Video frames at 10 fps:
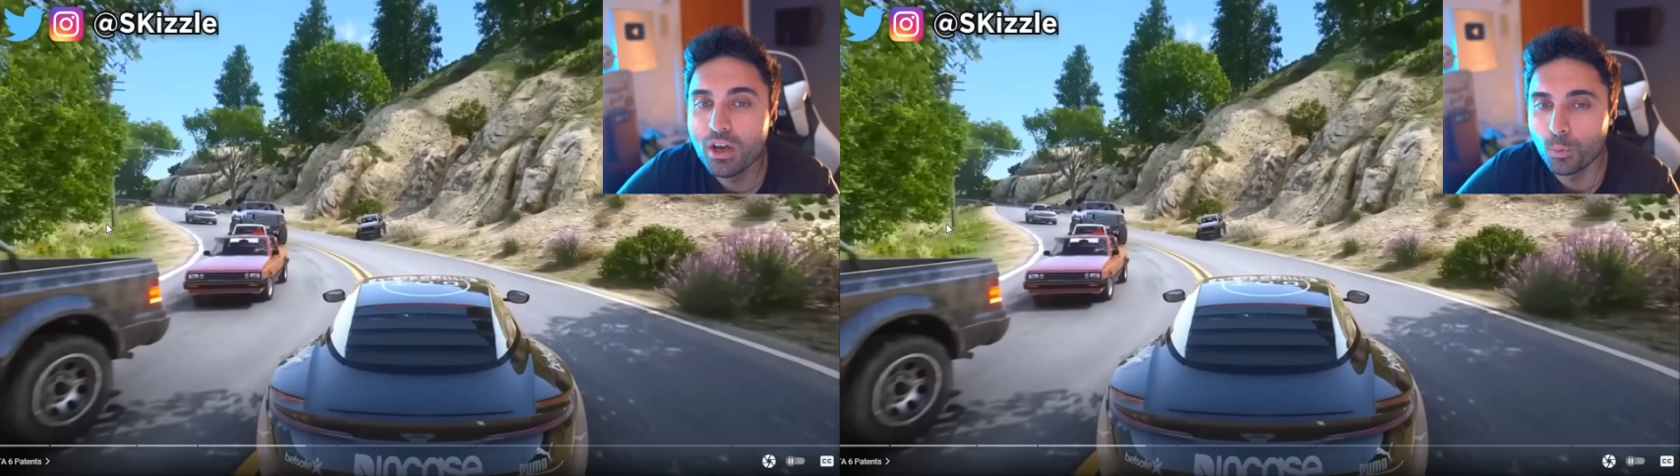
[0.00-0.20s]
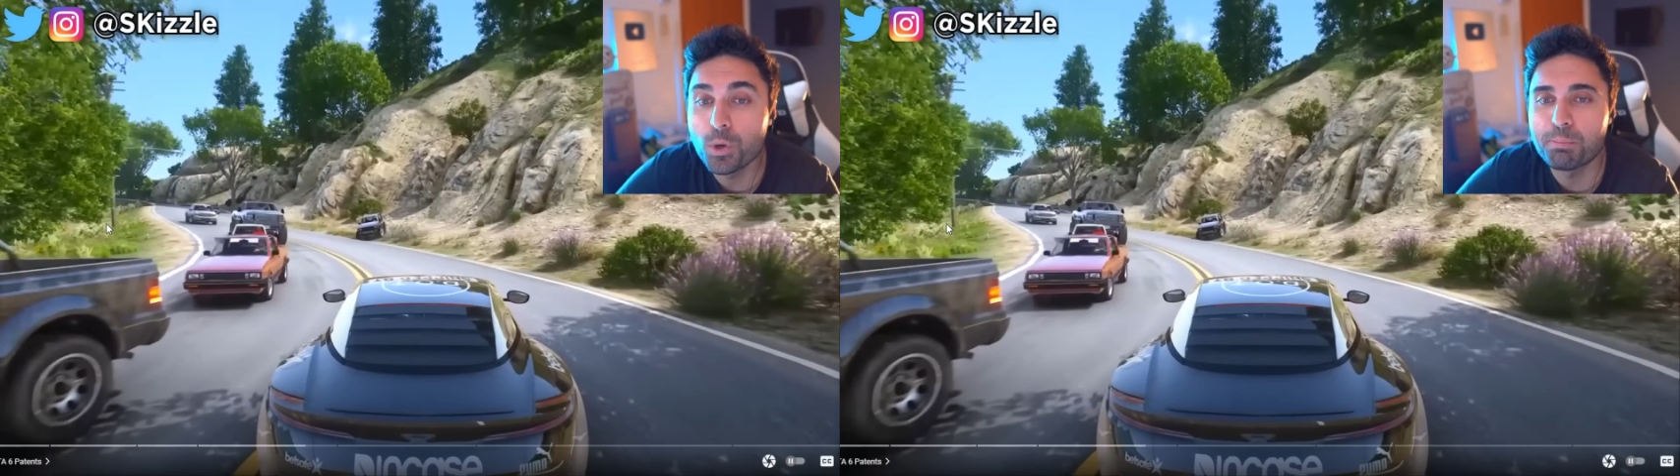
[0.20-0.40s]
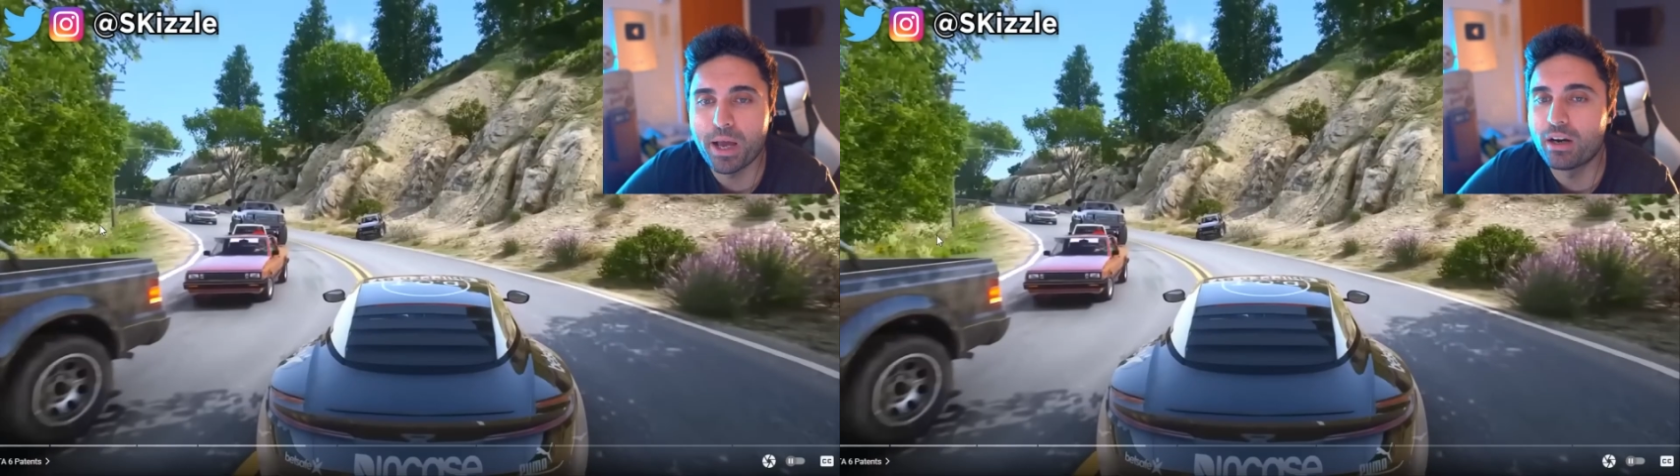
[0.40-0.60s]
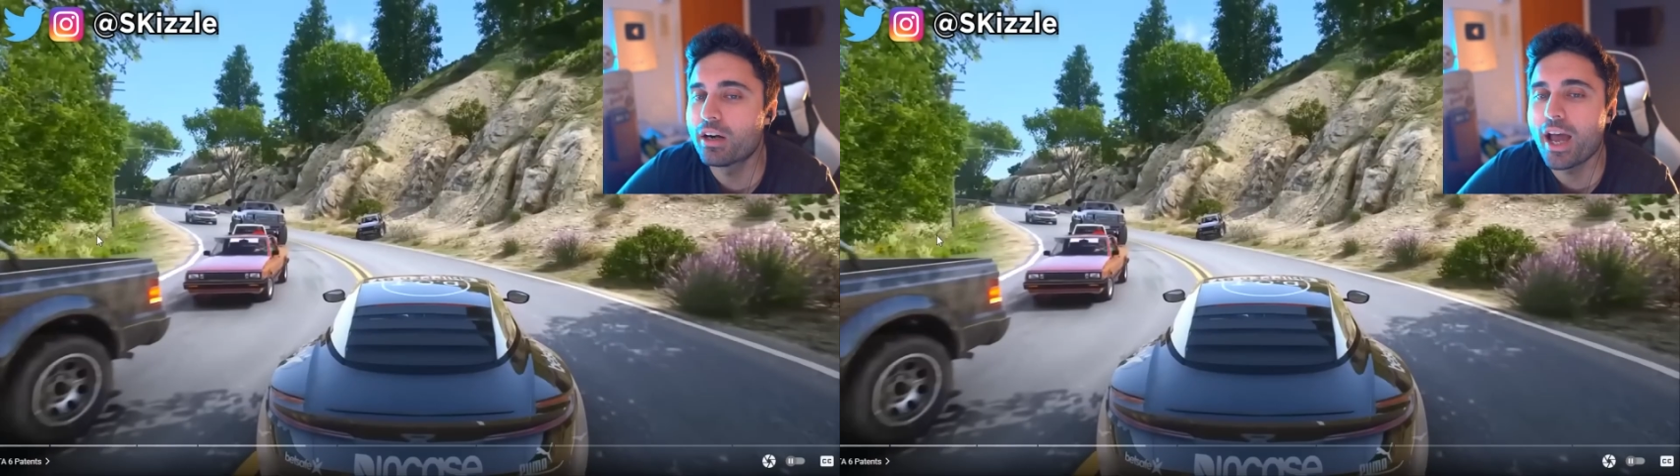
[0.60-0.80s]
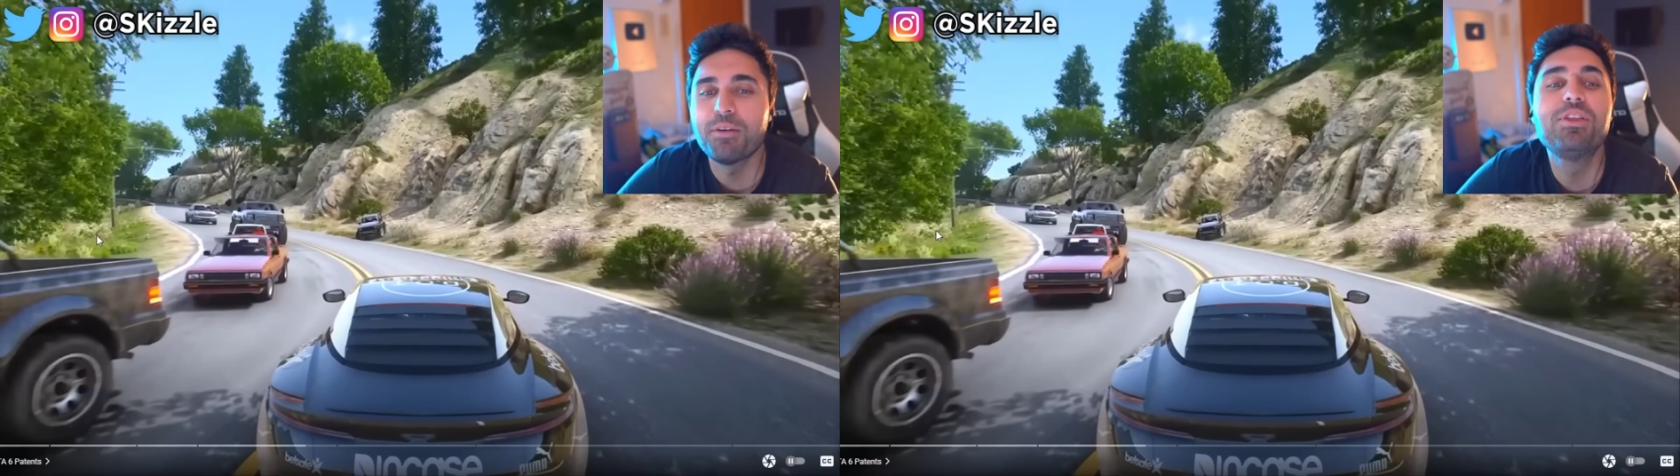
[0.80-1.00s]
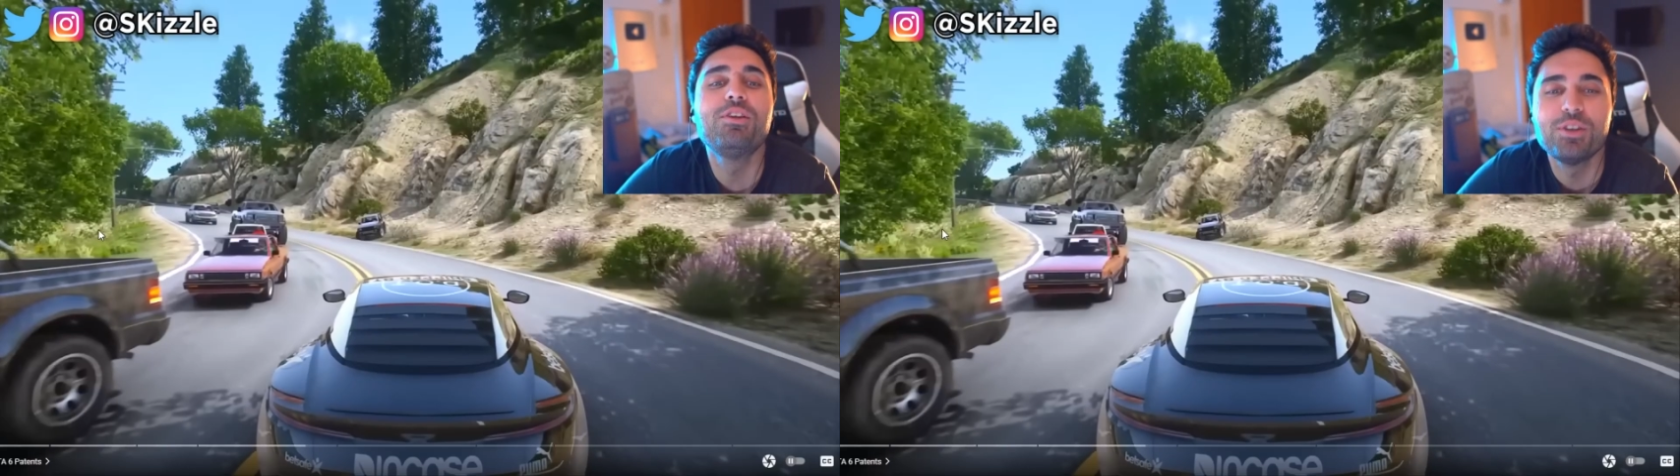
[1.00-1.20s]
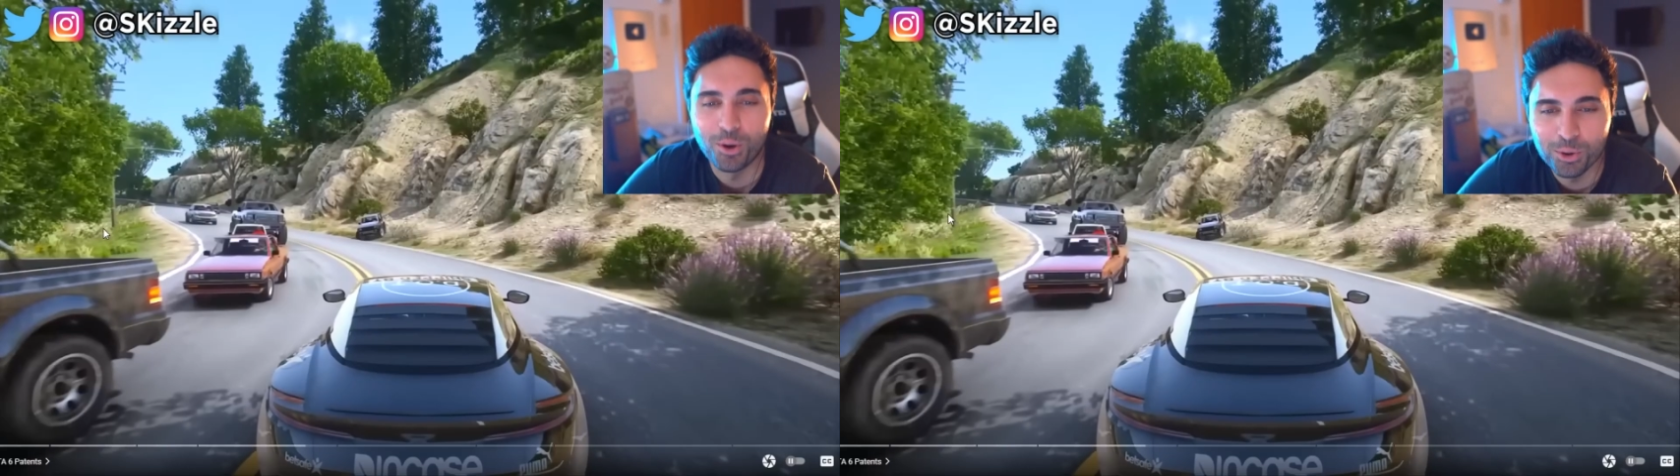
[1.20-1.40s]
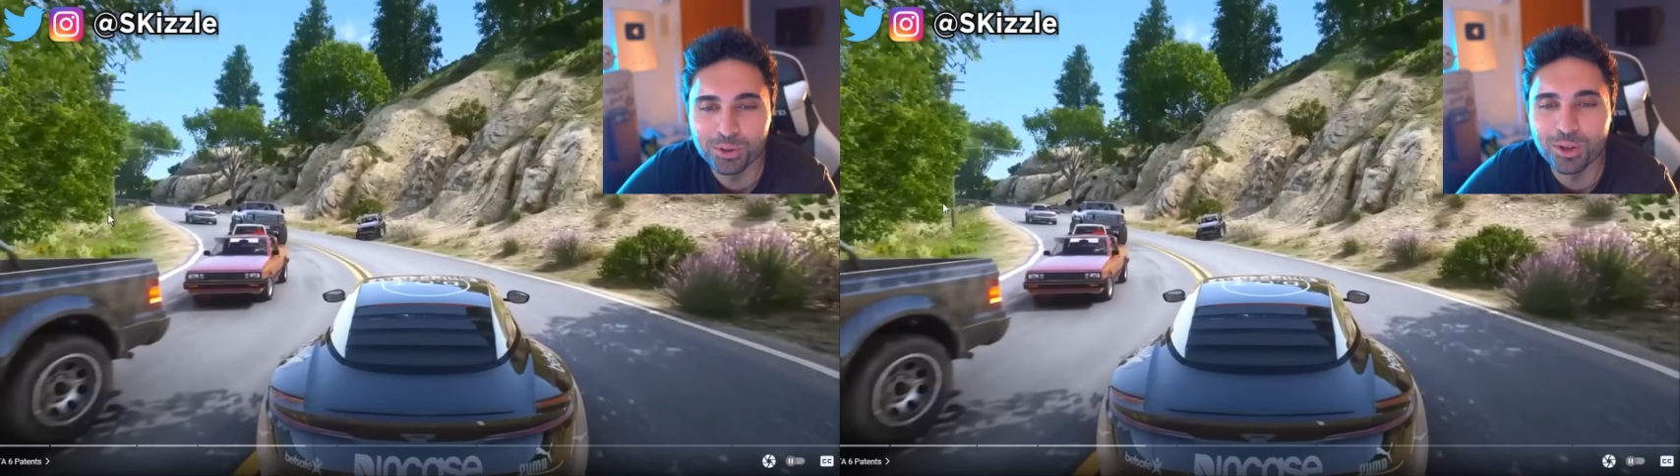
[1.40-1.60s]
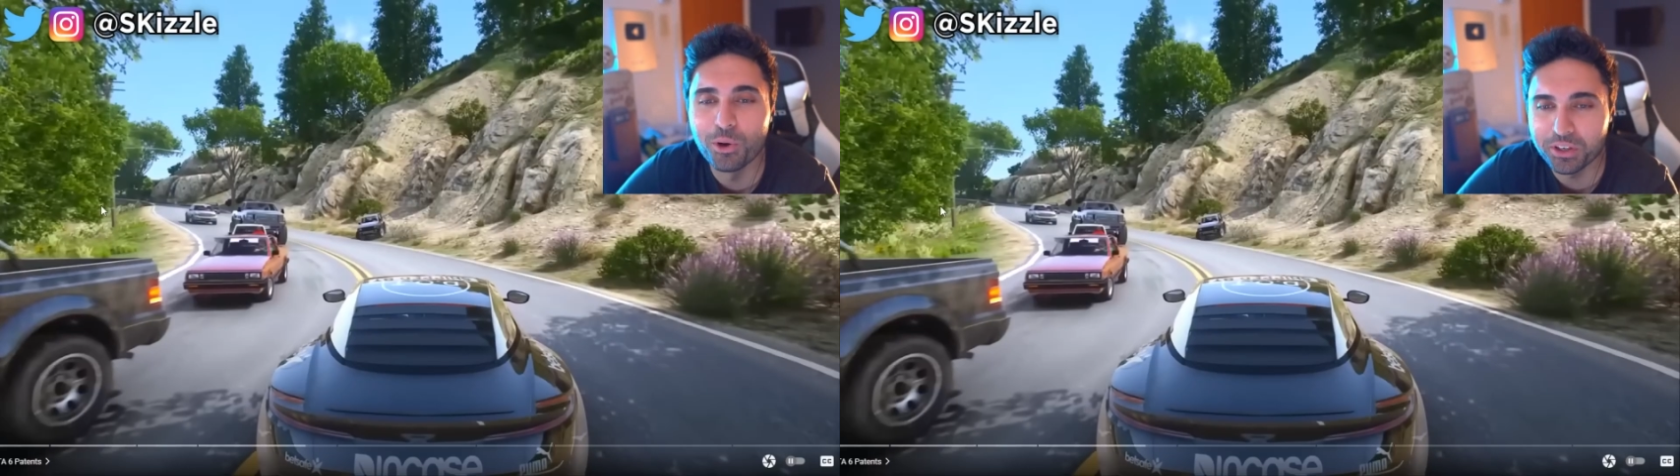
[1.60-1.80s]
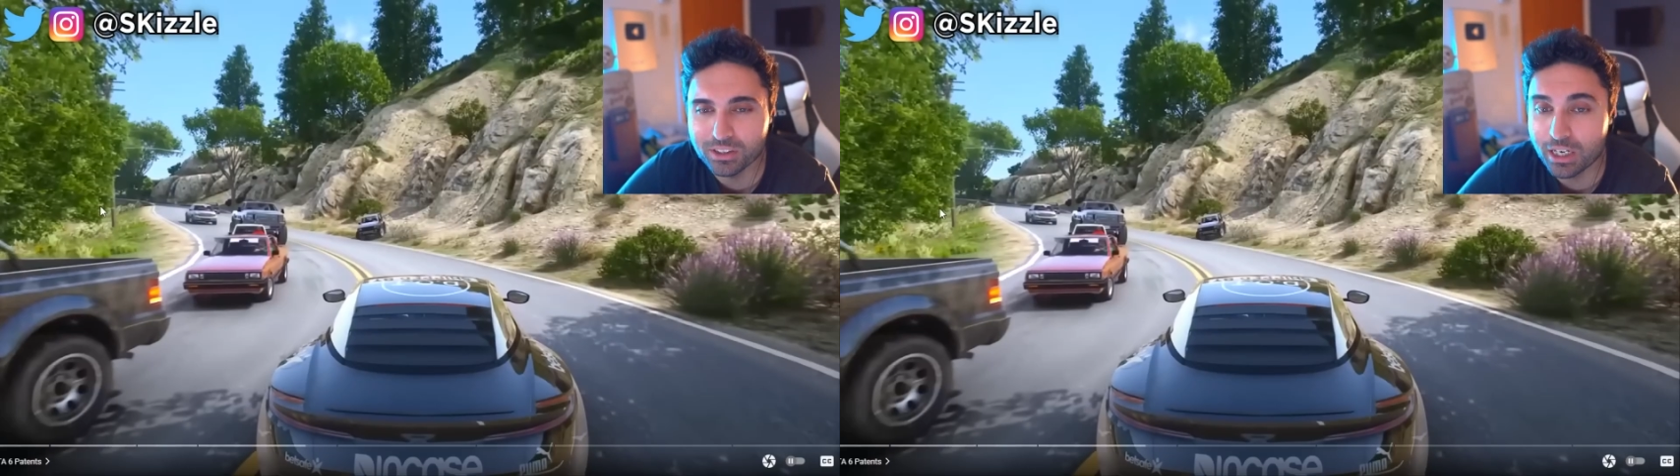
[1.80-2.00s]
We better have no
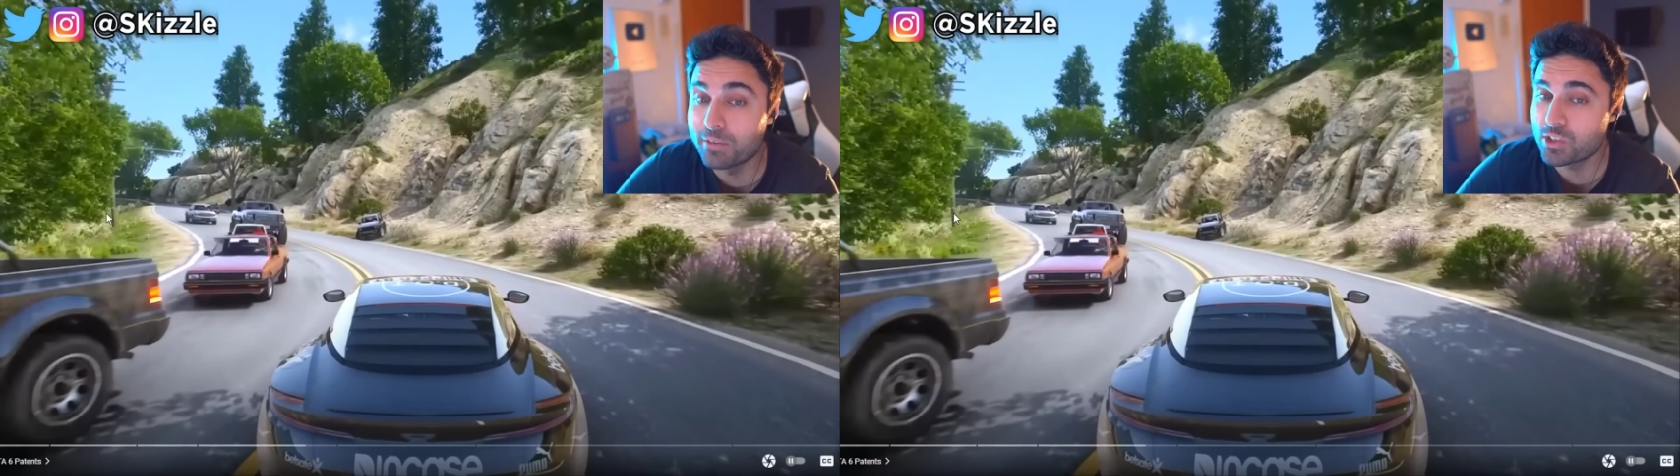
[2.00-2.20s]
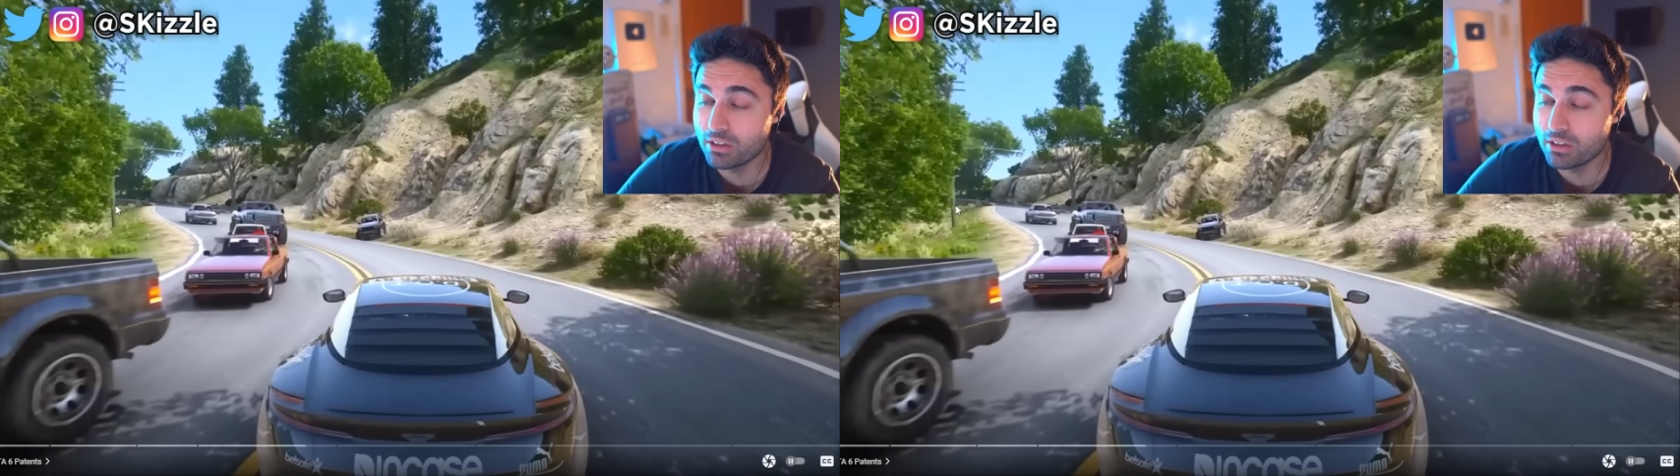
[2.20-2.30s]
loading times,